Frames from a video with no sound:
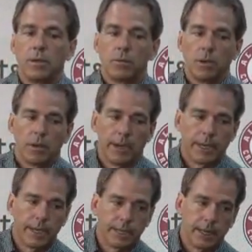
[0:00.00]
Well,
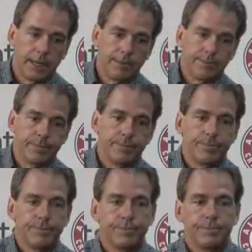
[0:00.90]
I
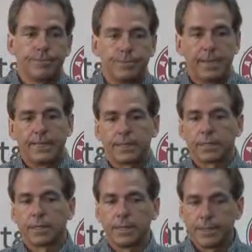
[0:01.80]

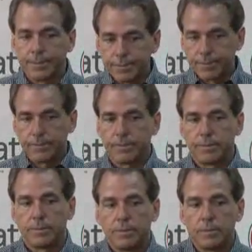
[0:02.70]
basically, you
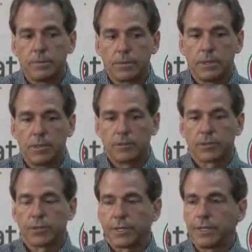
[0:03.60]
know,
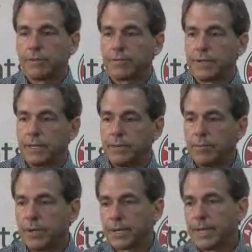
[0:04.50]
sort of get a feeling
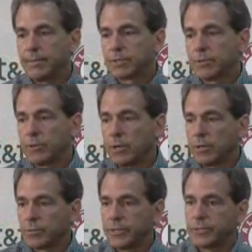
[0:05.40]
when the game's going
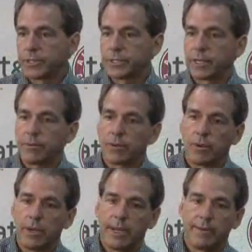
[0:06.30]
on. We usually say we're
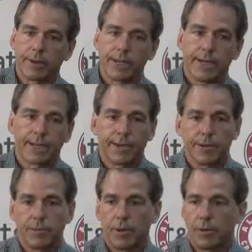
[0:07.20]
going to have a guy
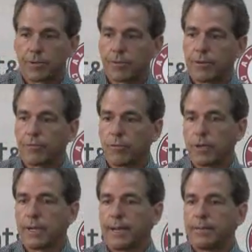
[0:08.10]
carry the ball 3 or 4
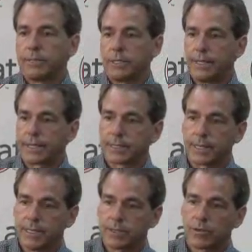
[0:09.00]
times, and the next
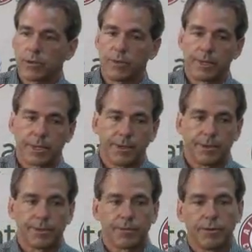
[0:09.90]
guy's going to go in and
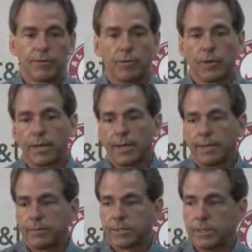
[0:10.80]
carry it 3 or 4 times.